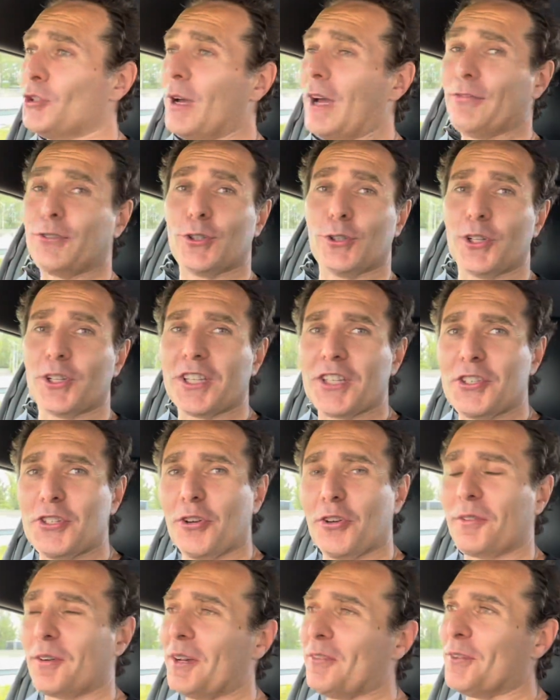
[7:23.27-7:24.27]
To look in
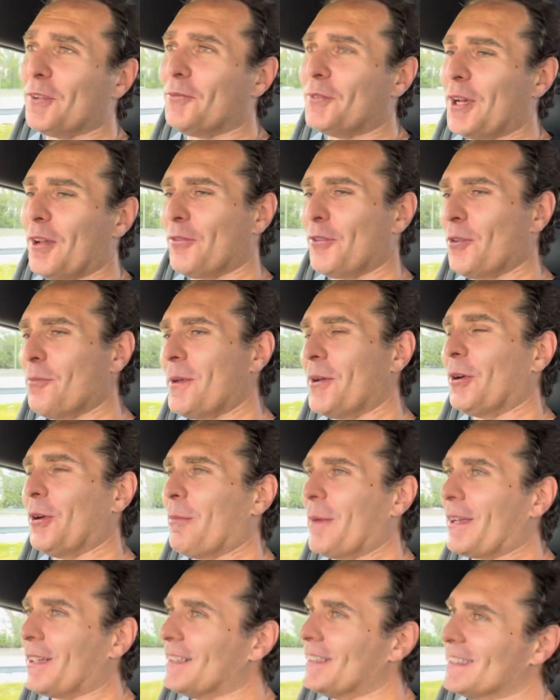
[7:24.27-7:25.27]
your rear view mirror,
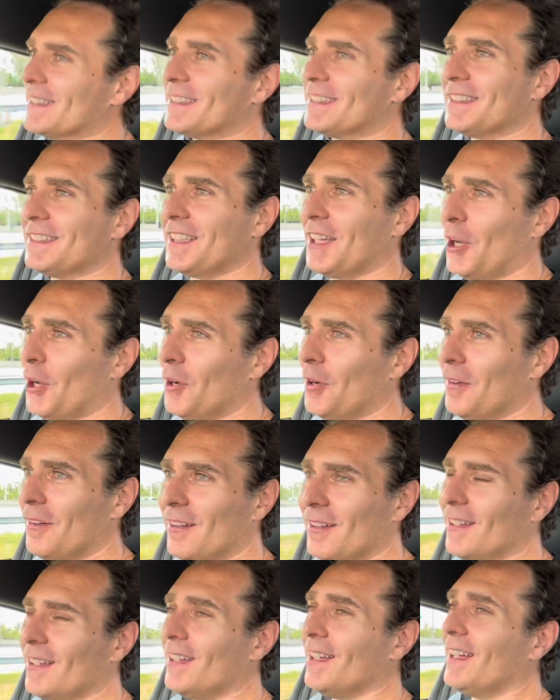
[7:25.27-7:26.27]
because
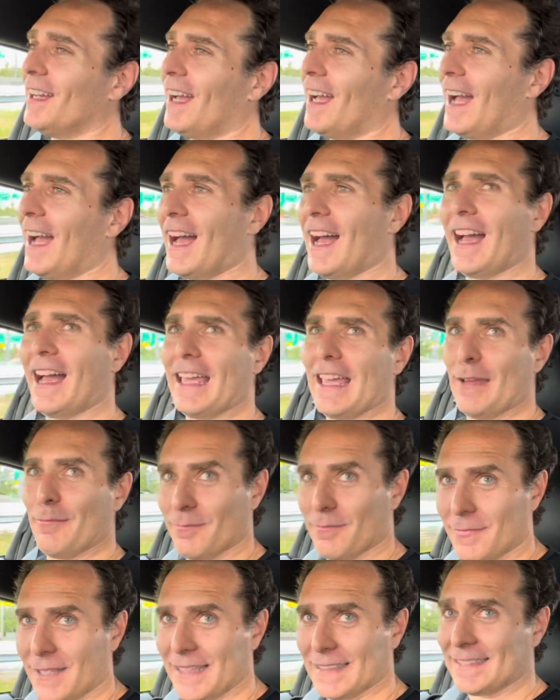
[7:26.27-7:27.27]
I
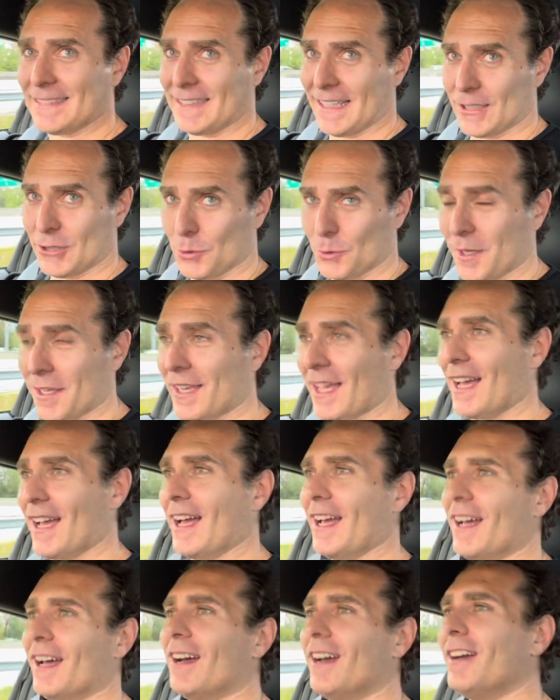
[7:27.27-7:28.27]
am, let's say, doing
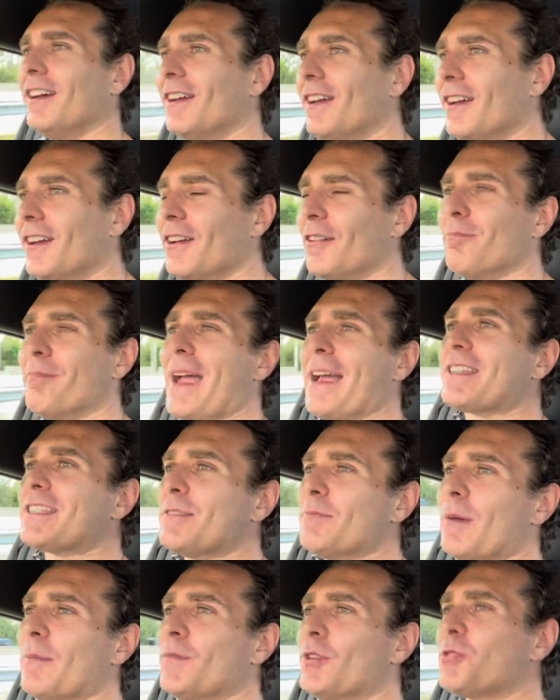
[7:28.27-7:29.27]

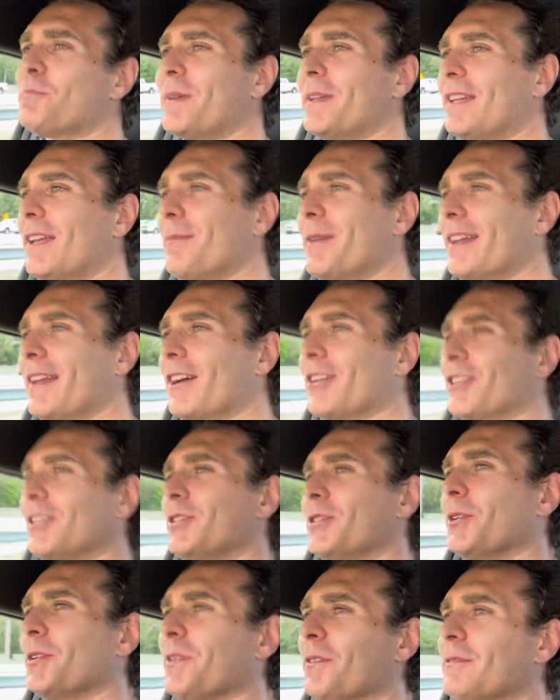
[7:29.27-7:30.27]
maximum the speed limit I could
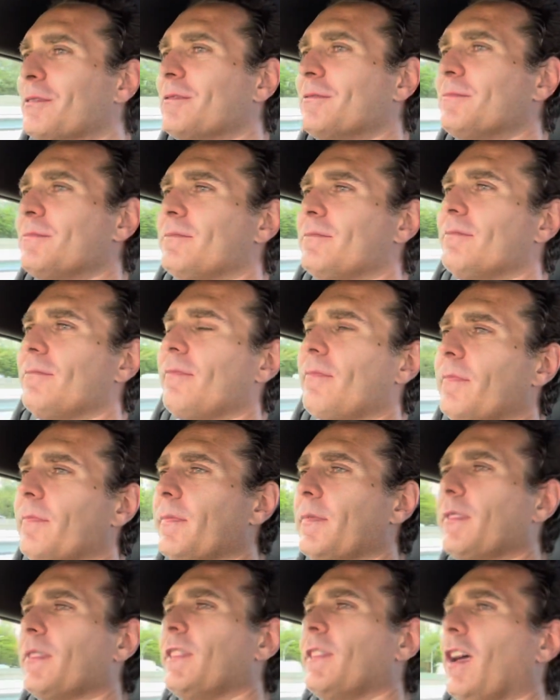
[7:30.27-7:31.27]
do.
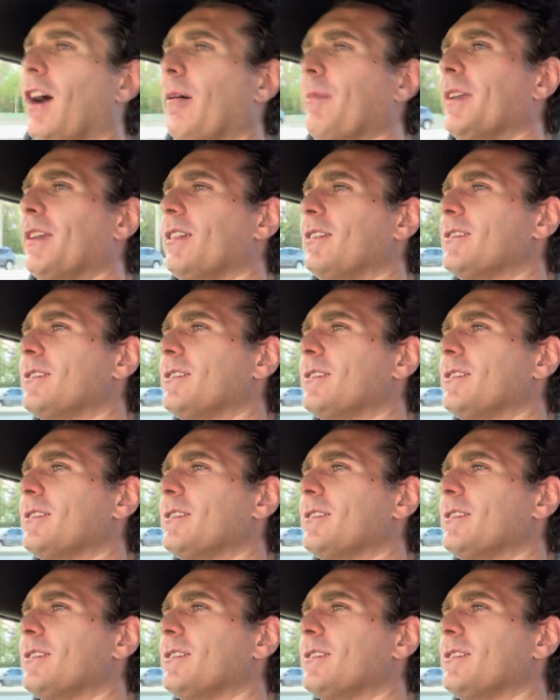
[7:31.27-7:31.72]
No, I mean